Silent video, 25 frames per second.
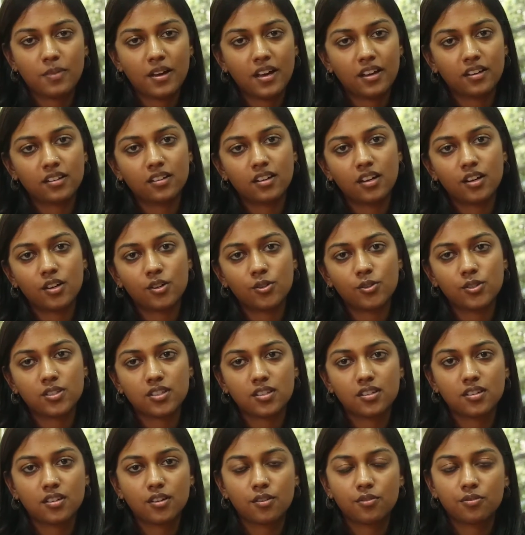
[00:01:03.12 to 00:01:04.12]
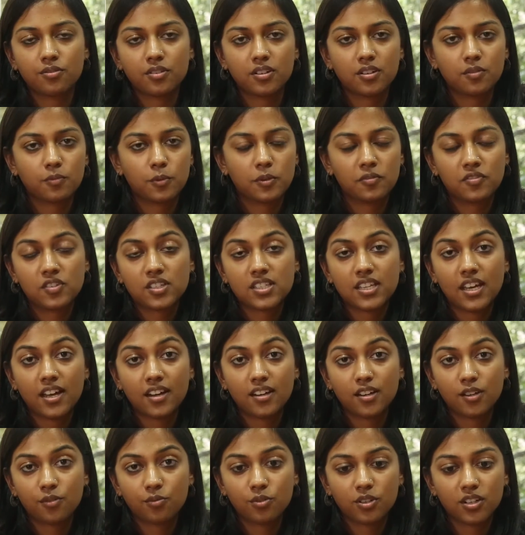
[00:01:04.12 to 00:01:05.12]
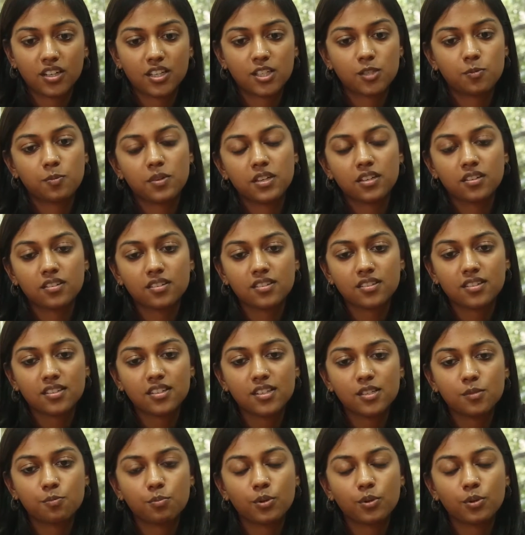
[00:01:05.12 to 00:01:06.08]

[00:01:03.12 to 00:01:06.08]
backgrounds and we've just had different experiences,